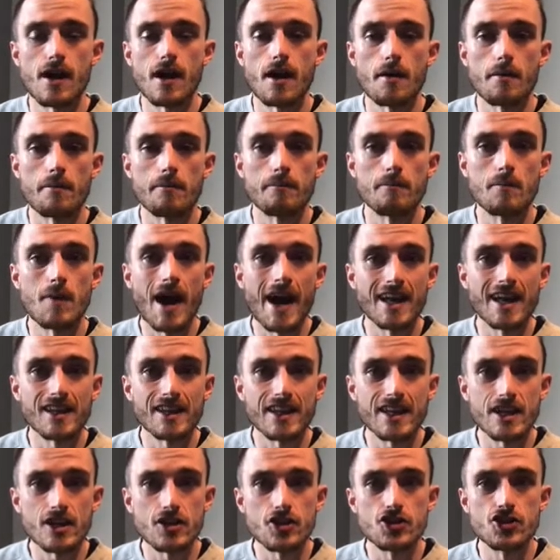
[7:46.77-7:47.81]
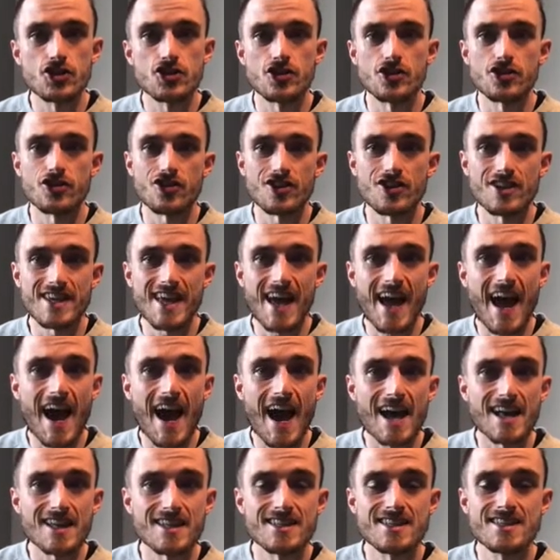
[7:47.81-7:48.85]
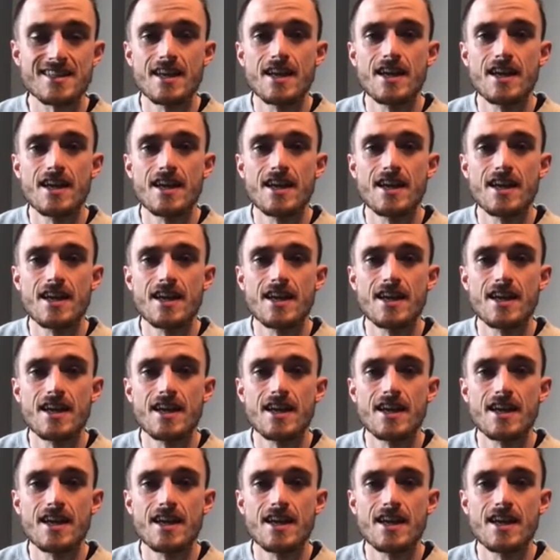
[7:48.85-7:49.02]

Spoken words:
mileage and your gas